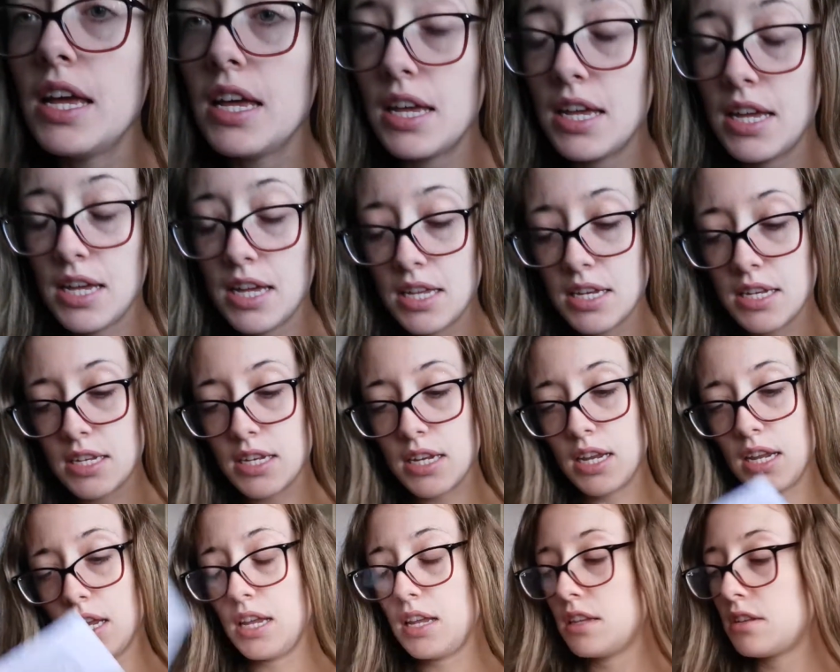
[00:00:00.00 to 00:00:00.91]
It
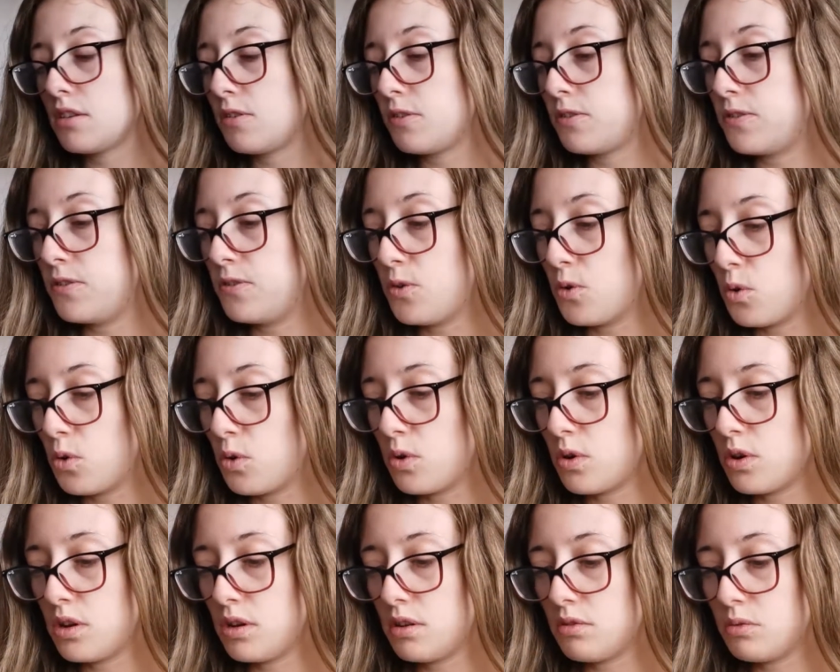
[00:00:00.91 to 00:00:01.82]
is
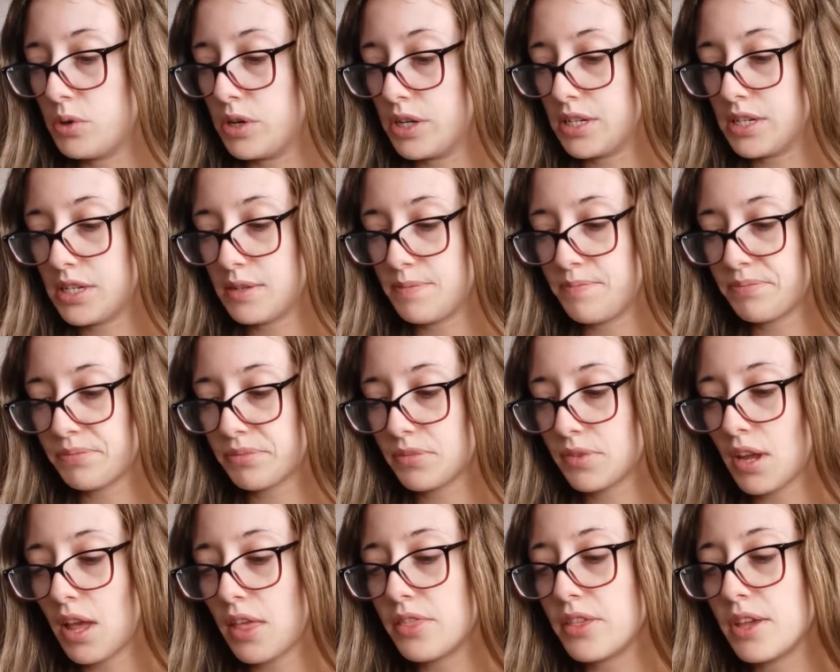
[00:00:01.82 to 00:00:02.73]
for what?
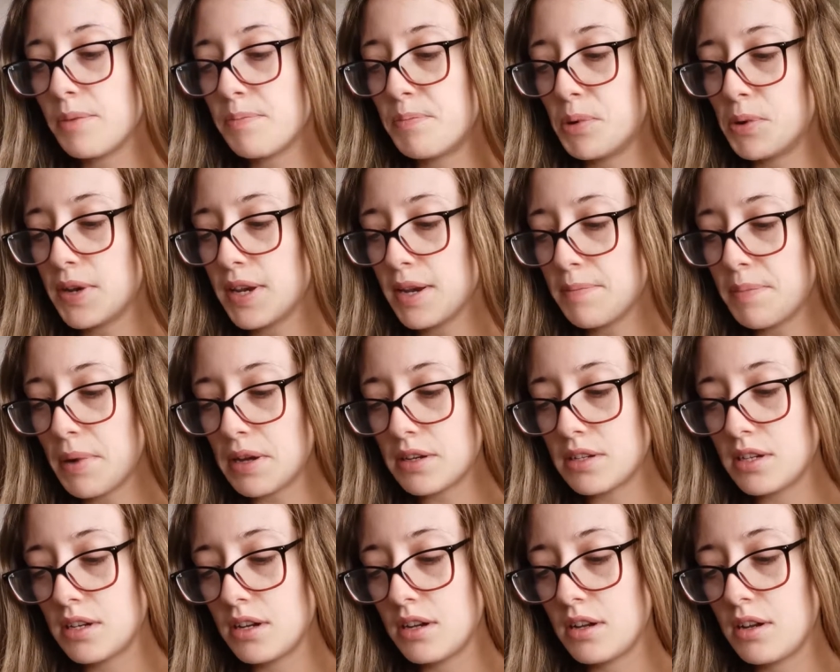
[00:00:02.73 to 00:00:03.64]
The body
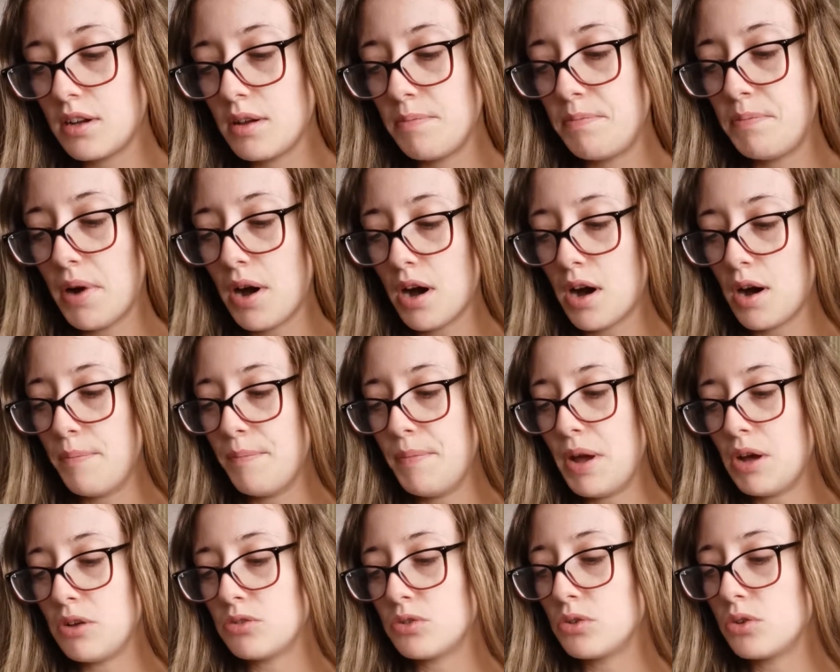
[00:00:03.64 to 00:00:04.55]
butter bar
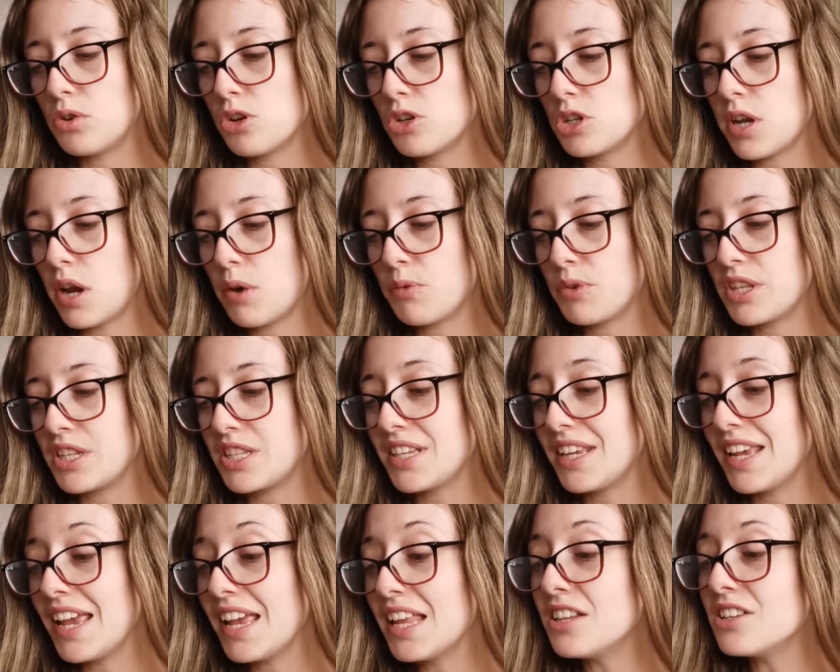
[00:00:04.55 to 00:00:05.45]
melts on contact with the
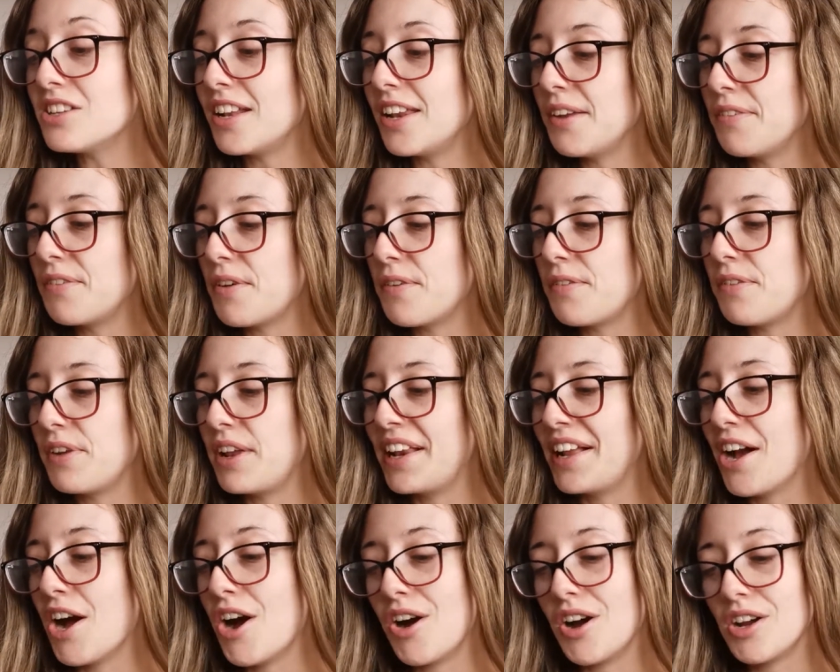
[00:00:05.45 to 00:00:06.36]
skin to leave it
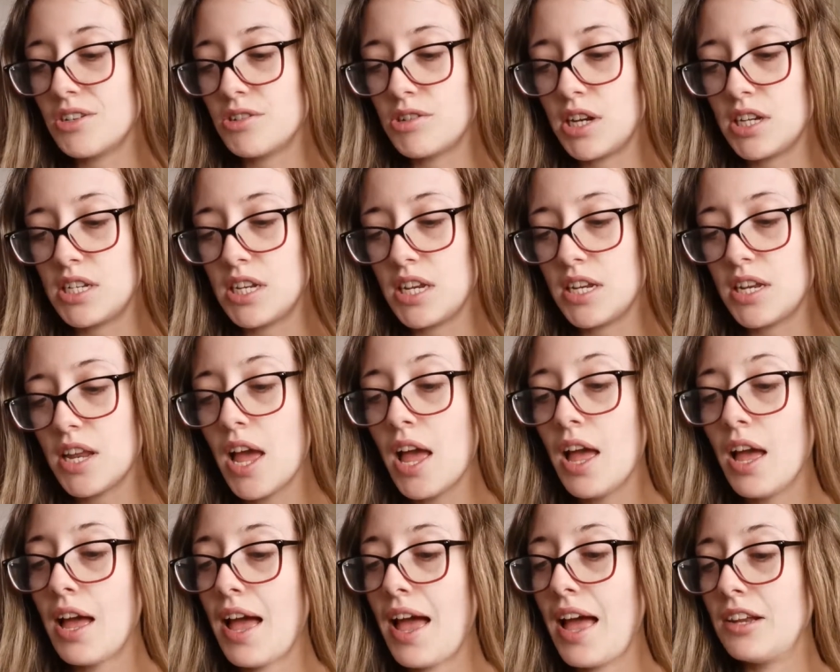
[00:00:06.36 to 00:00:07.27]
feeling hydrated
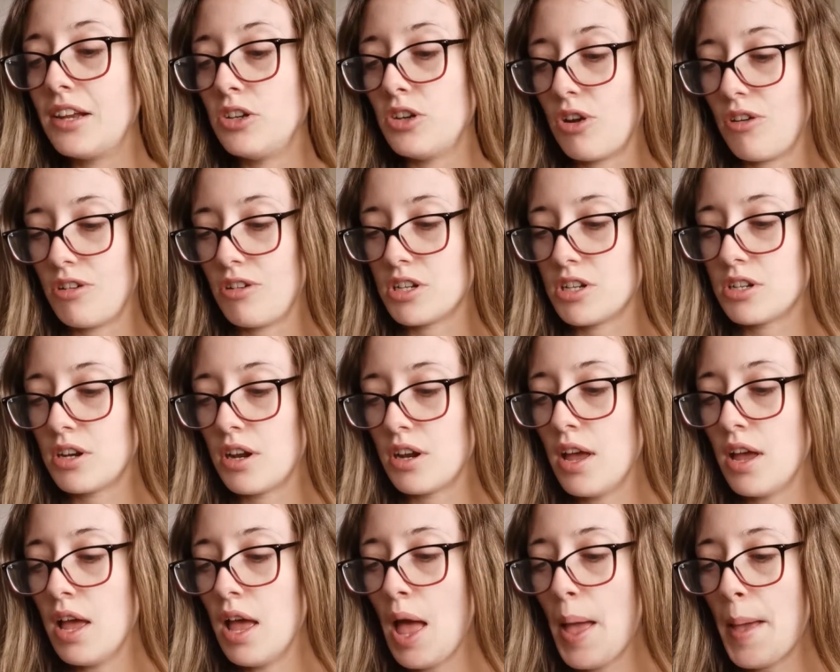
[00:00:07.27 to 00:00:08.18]
and nourished.
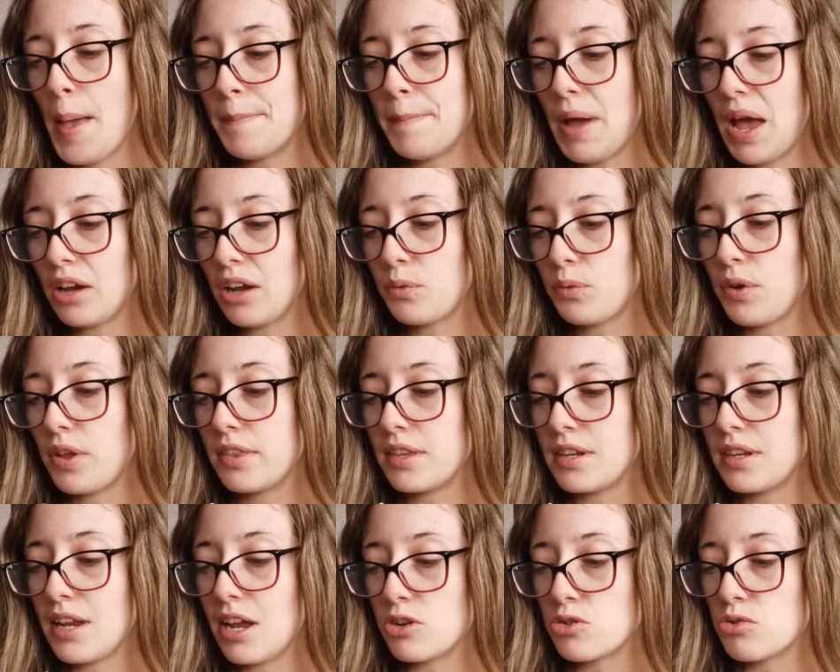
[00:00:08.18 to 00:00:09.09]
Packed
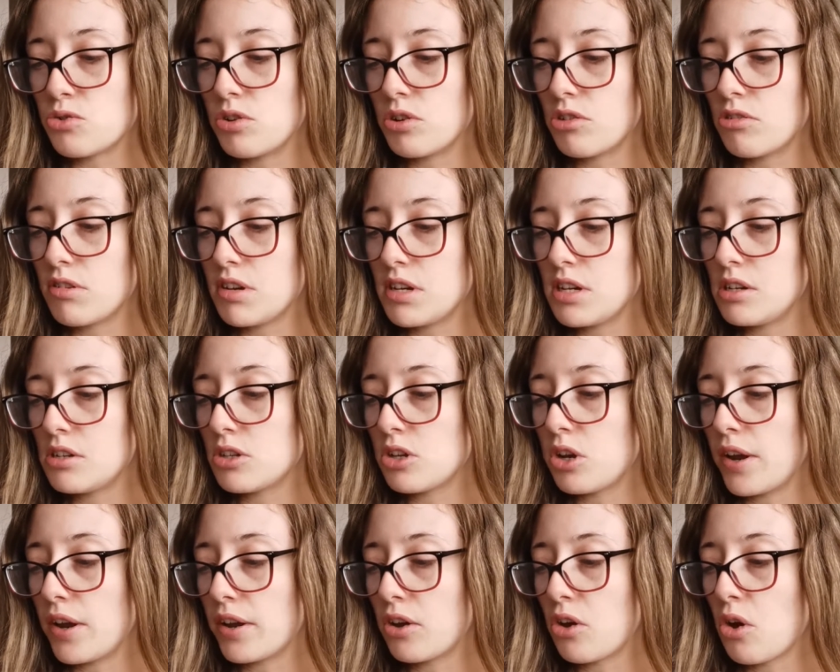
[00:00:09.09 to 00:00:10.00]
with natural ingredients
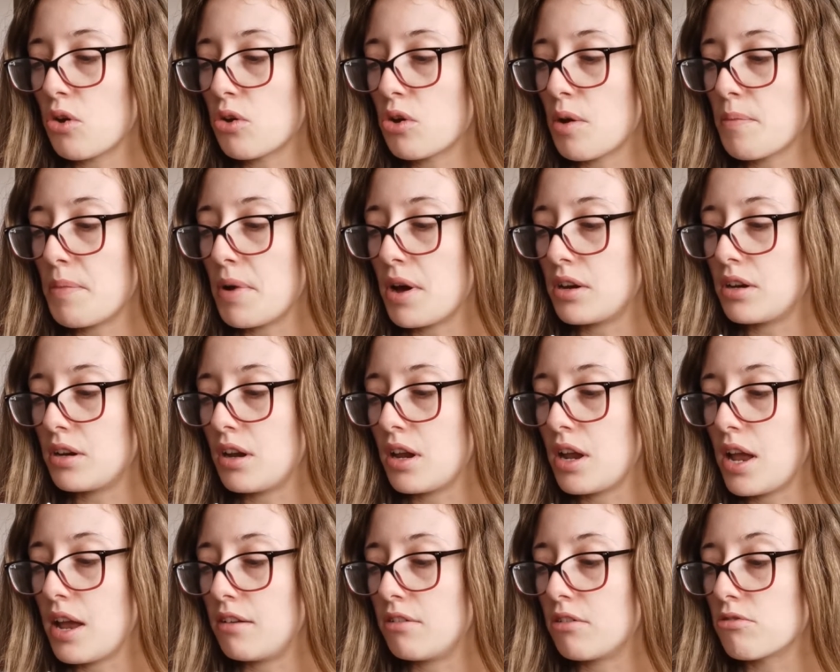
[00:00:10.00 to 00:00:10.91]
like cocoa butter
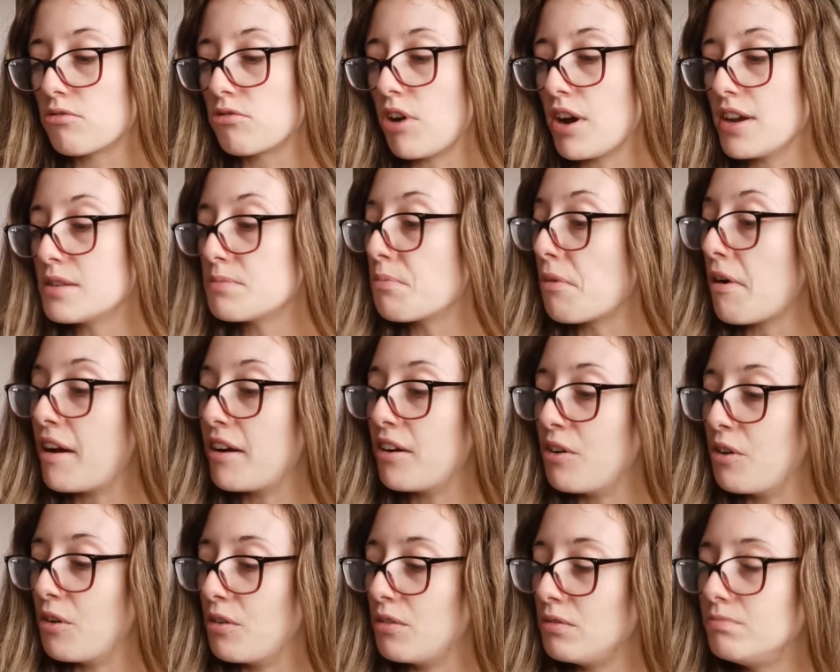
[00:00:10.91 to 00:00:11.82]
and rice bran
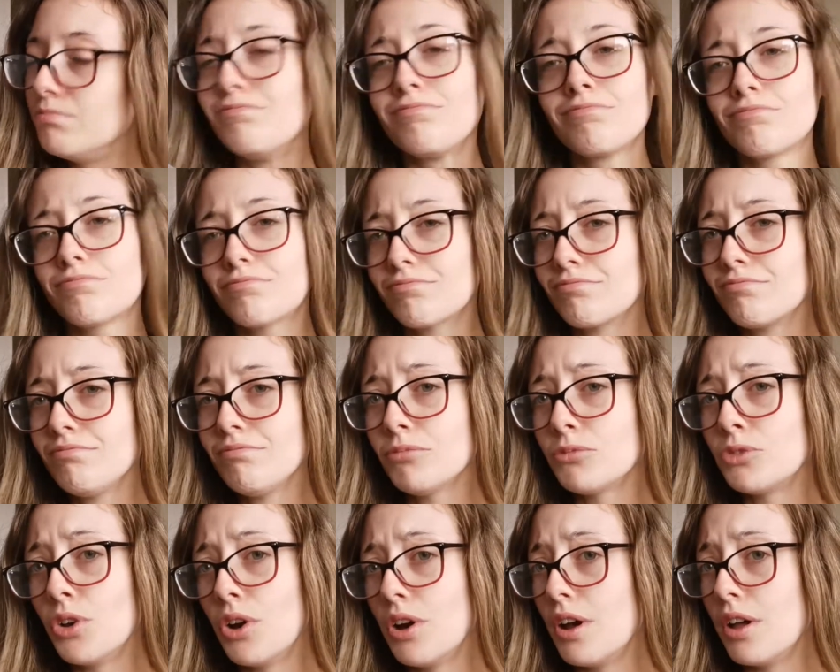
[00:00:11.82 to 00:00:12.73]
oil.
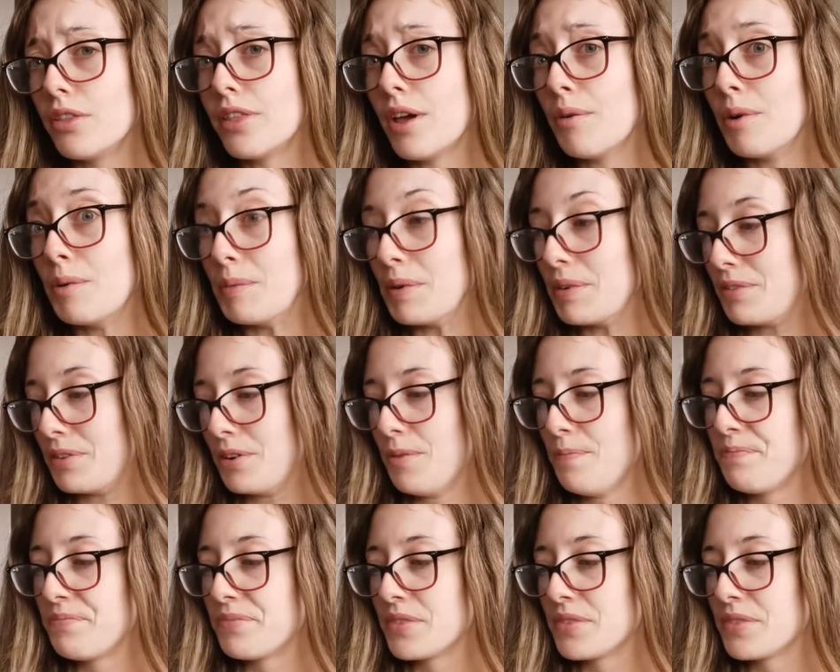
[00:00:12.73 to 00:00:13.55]
Not heard that one before.